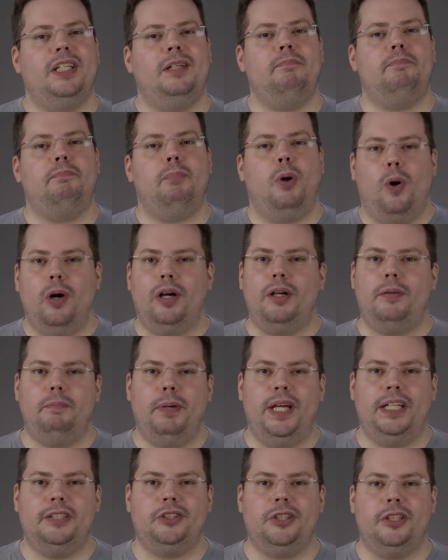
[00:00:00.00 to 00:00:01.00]

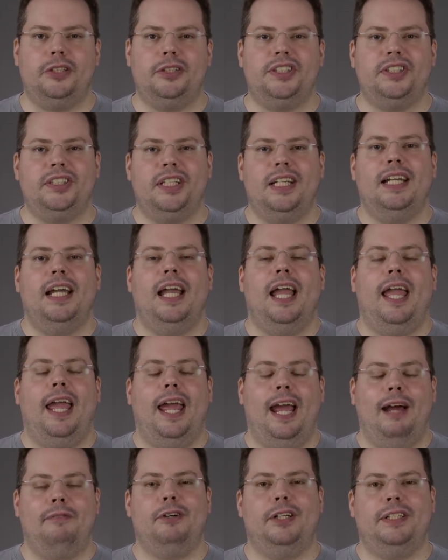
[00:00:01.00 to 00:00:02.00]
important pictures
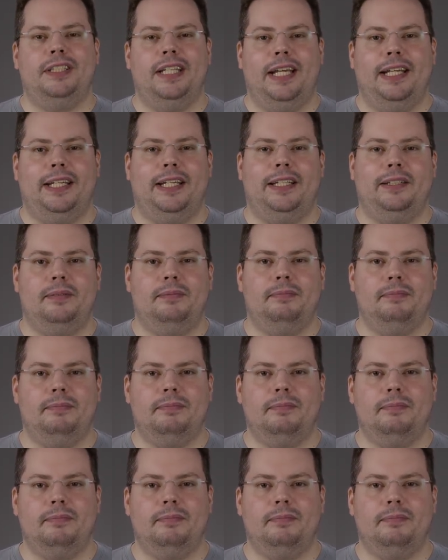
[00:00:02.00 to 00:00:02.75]
ever taken.